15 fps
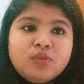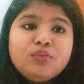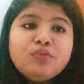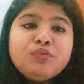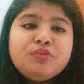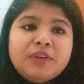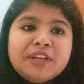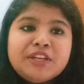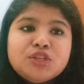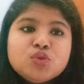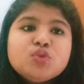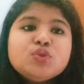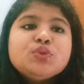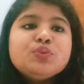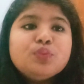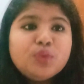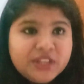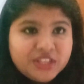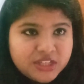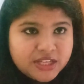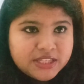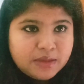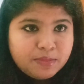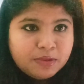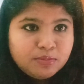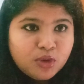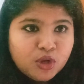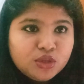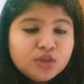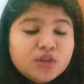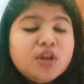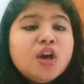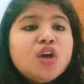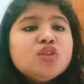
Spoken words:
if I choose which SAP module.